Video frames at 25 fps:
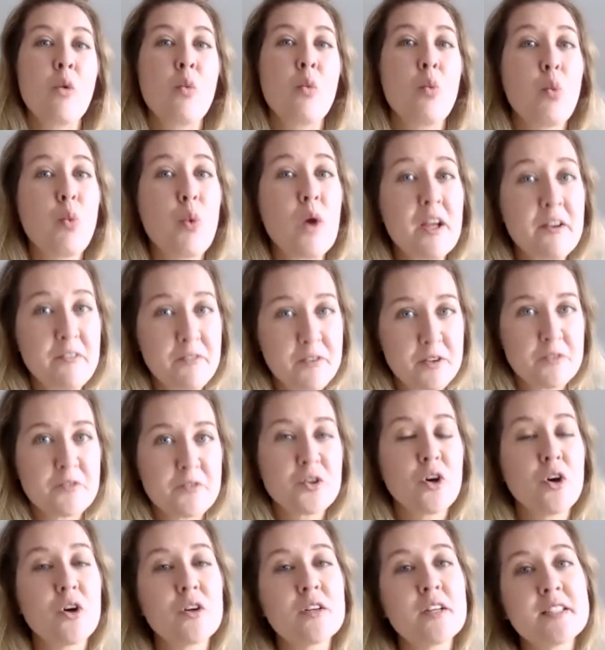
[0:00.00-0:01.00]
if you've
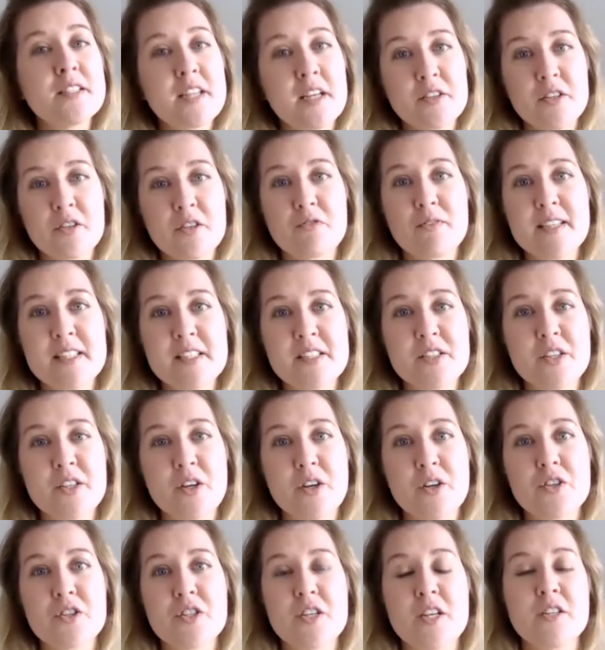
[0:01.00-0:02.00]
gone and done your
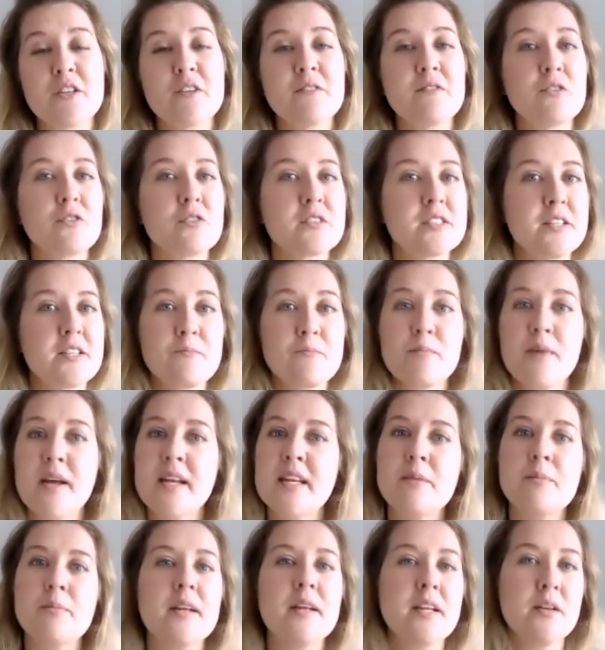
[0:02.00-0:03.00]
research and you've looked at many,
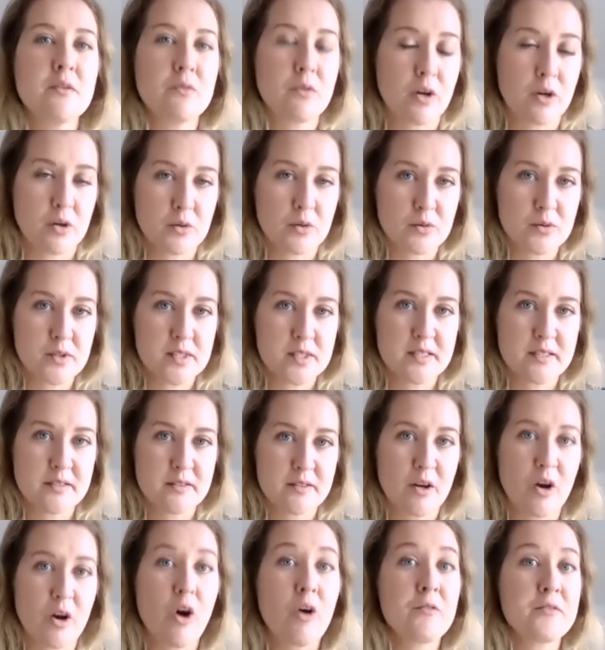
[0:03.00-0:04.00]
many roles
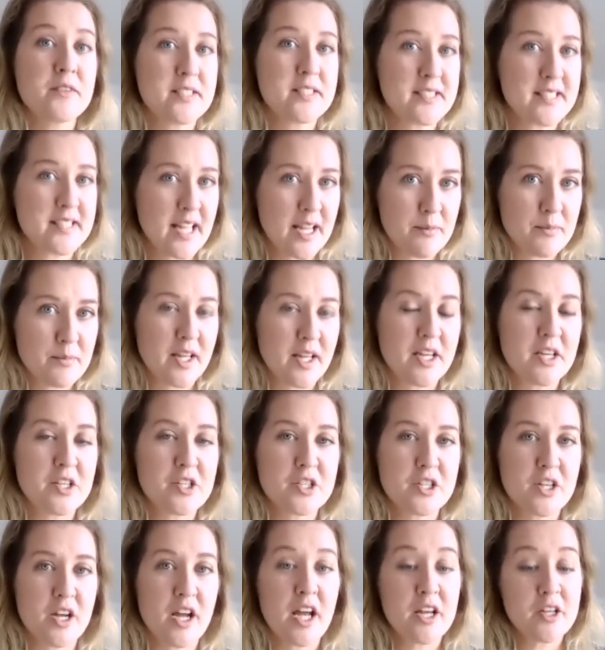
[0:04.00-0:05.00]
of the same
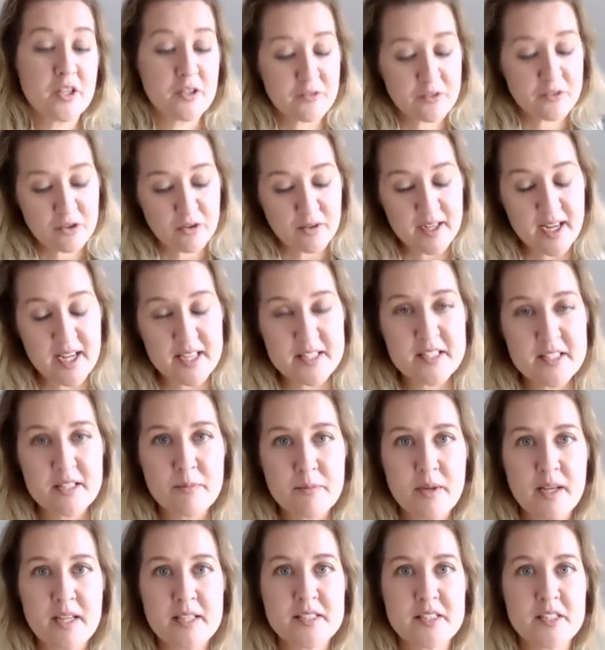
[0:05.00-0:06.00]
nature and you've created a
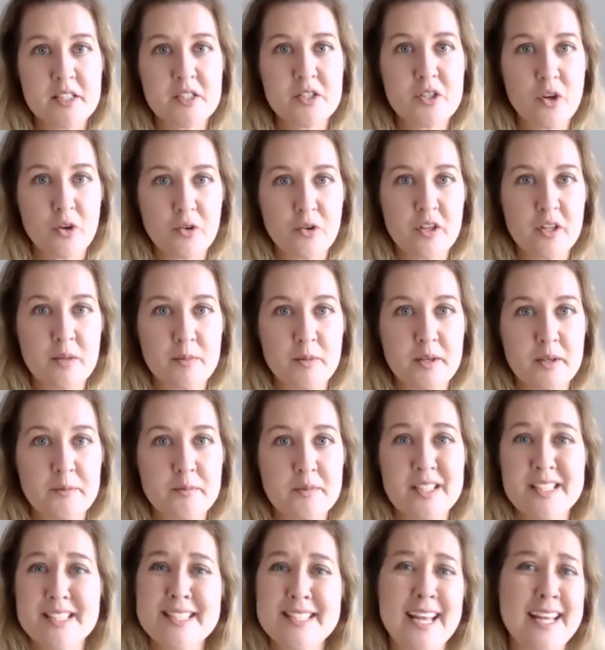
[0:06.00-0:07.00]
master document
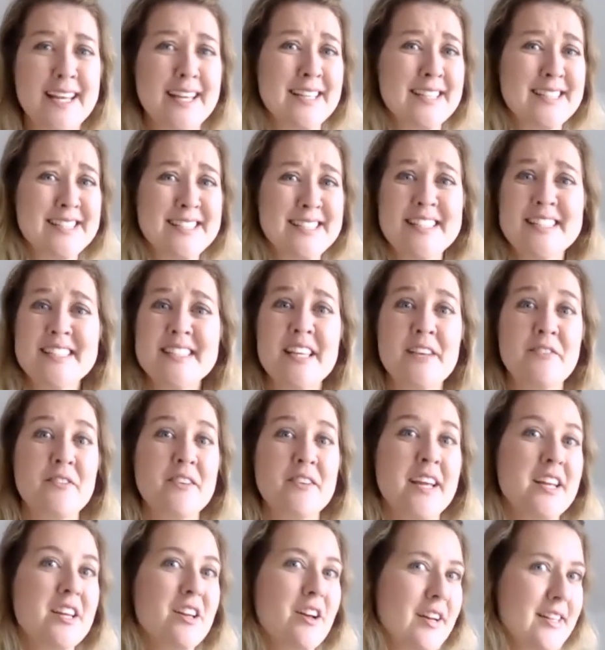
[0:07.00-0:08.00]
containing 6, 7,
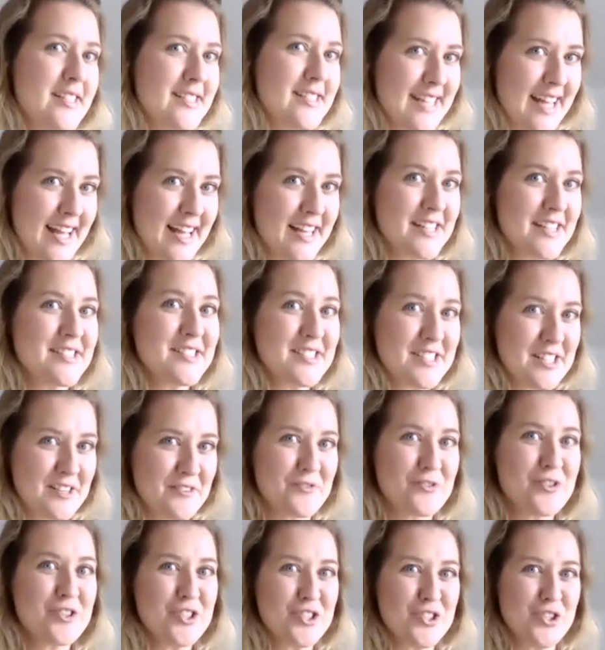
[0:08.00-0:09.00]
8, 9, 10
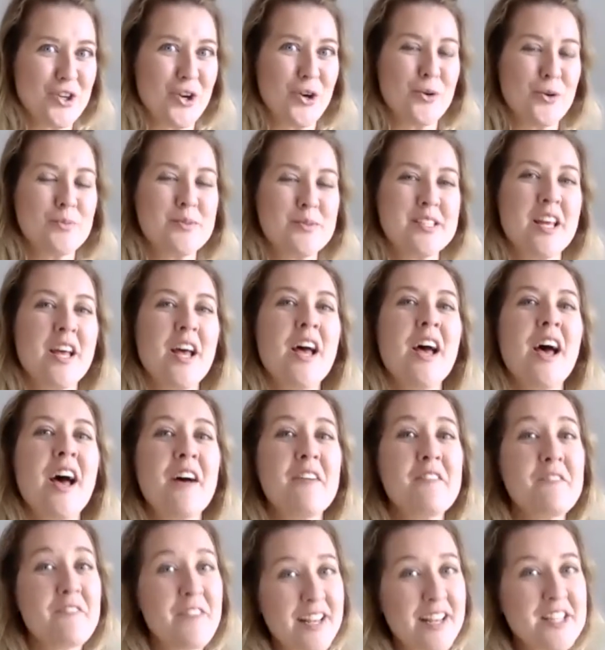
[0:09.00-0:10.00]
different jobs,
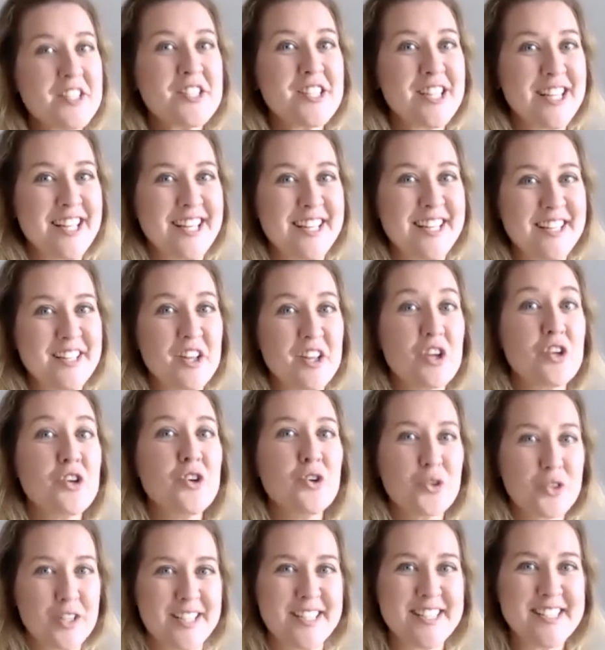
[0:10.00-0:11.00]
eventually you're
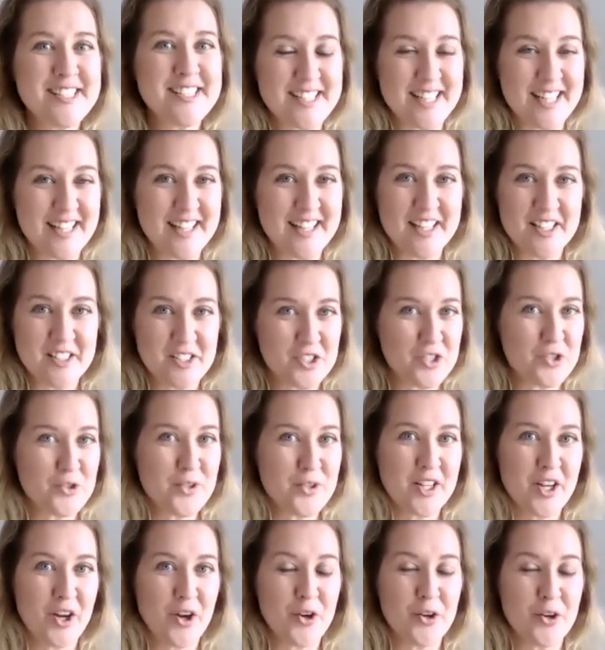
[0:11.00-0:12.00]
going to see the industry
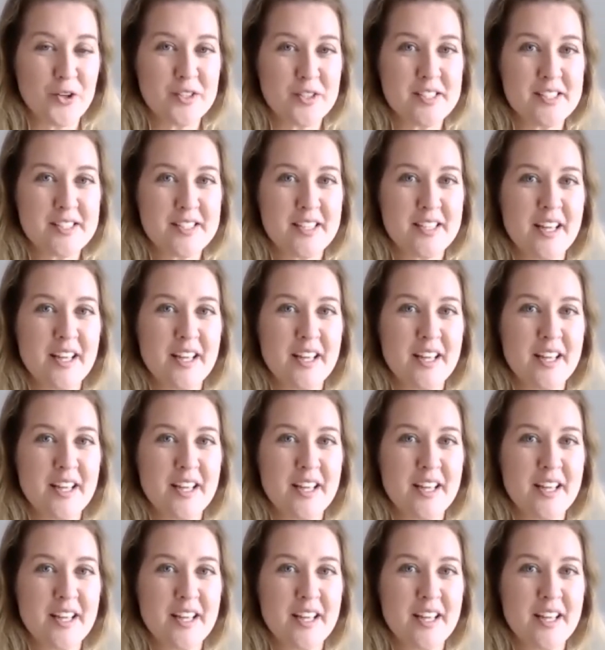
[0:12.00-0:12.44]
codes.